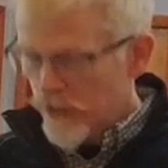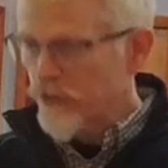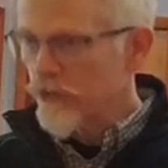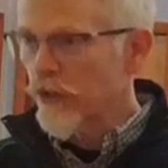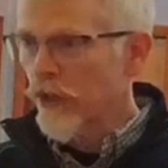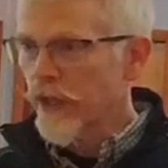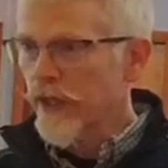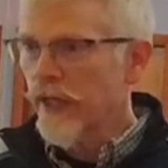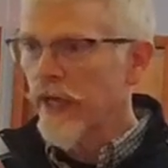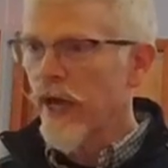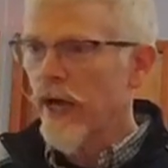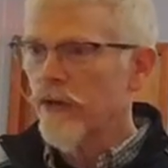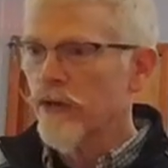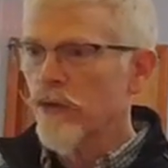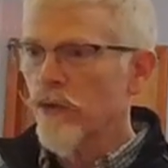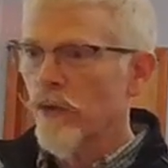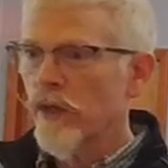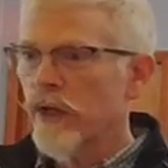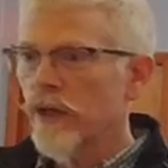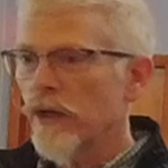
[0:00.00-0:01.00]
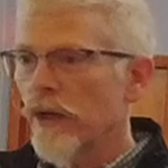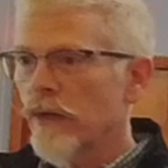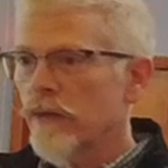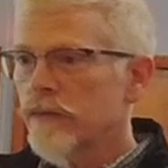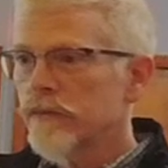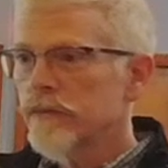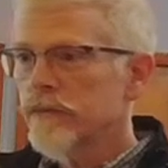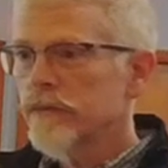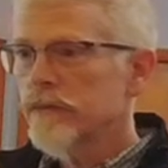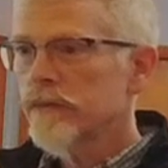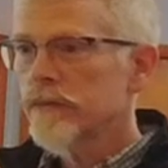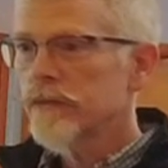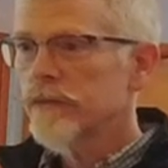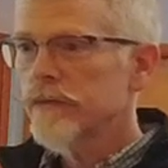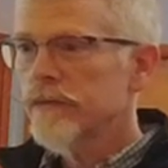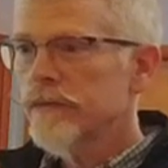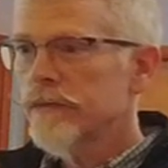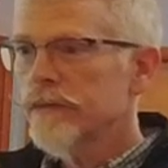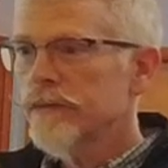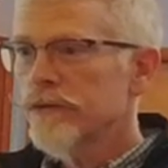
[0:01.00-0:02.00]
is looking out the window,
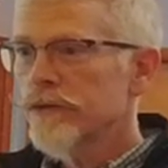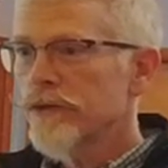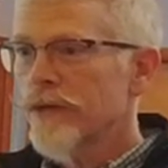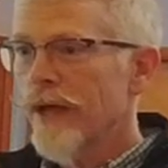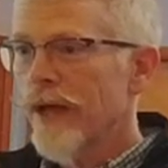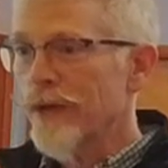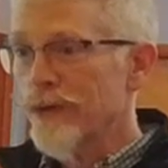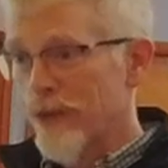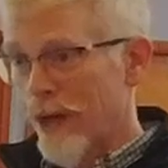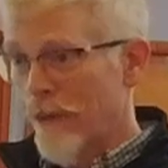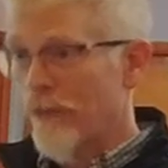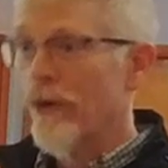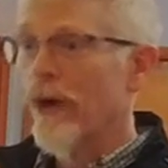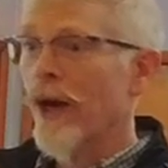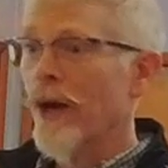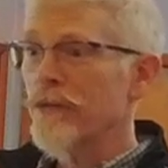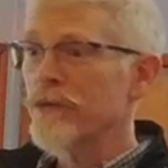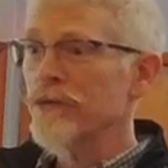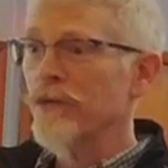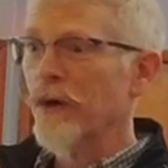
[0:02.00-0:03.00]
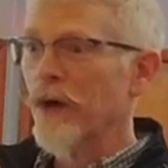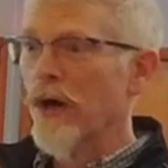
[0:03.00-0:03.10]
and trouble comes for